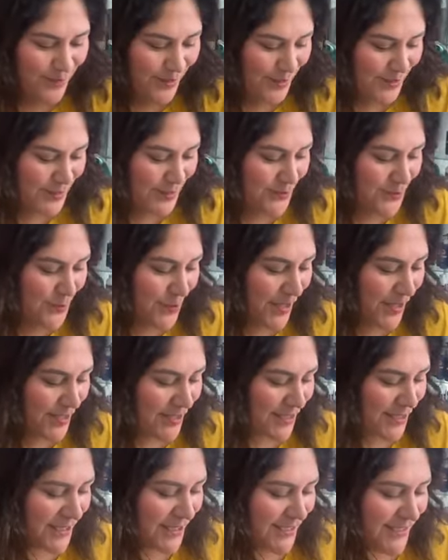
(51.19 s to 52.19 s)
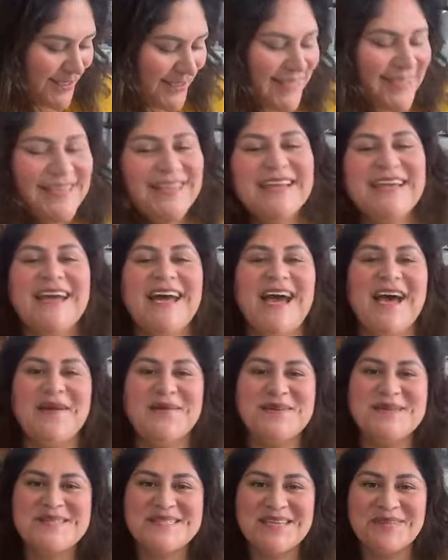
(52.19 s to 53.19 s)
Welcome, welcome.
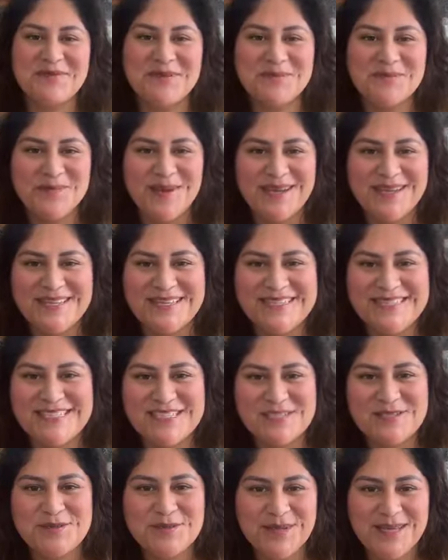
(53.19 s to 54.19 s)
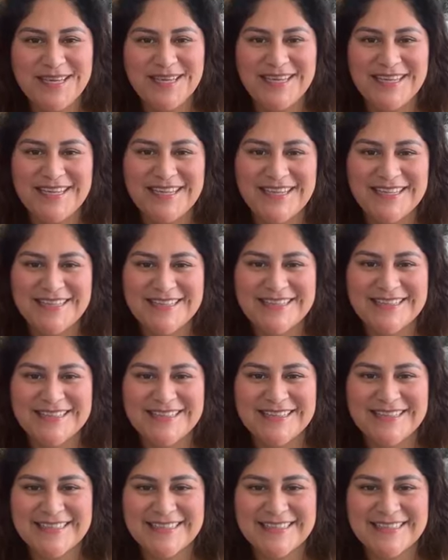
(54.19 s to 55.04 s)
How is everybody doing?